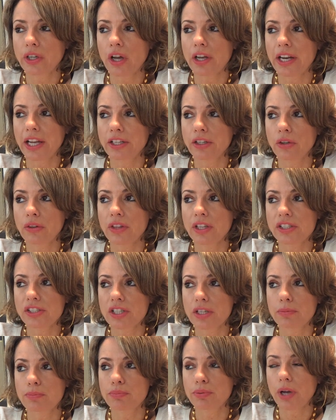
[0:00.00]
on. I know they
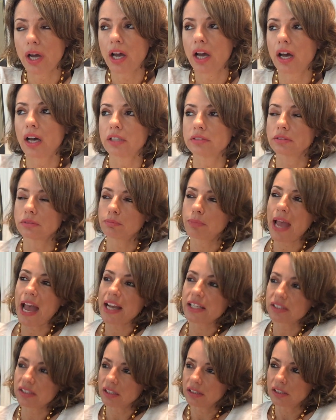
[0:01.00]
did,
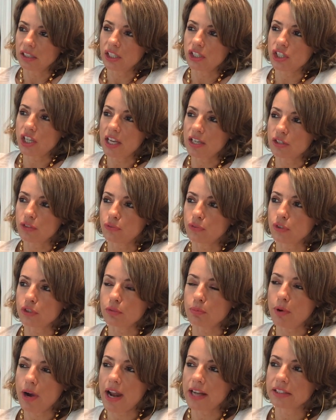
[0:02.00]
Paxton Lynch had his
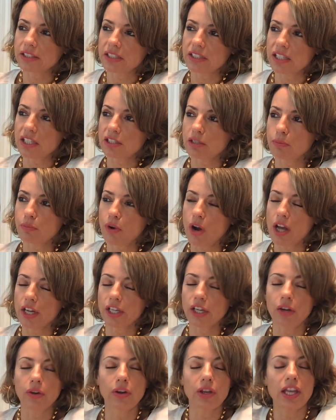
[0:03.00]
first practice as a
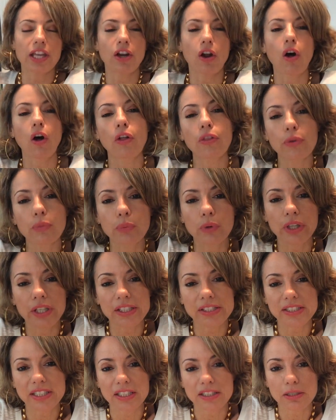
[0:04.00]
Bronco, and all the
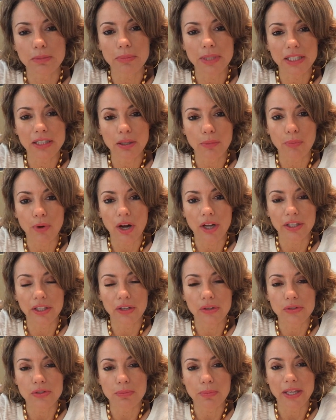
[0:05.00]
rookies get to meet the
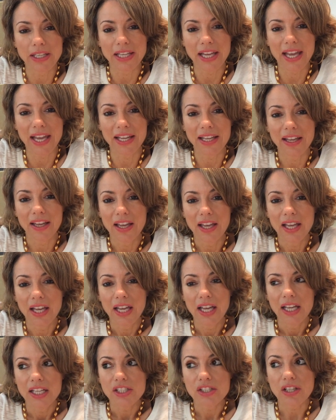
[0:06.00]
Broncos Monday.
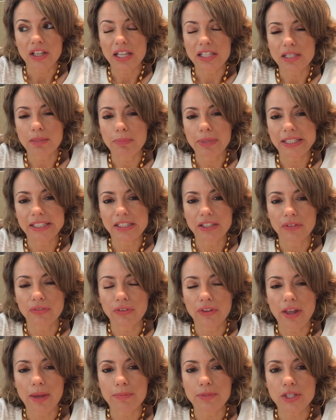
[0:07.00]
So that's a big deal
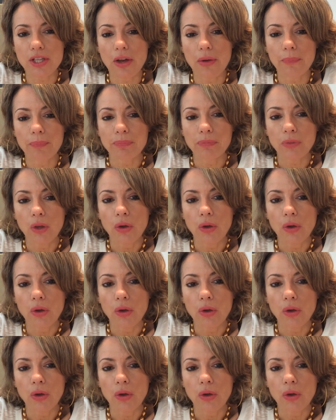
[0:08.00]
for them. So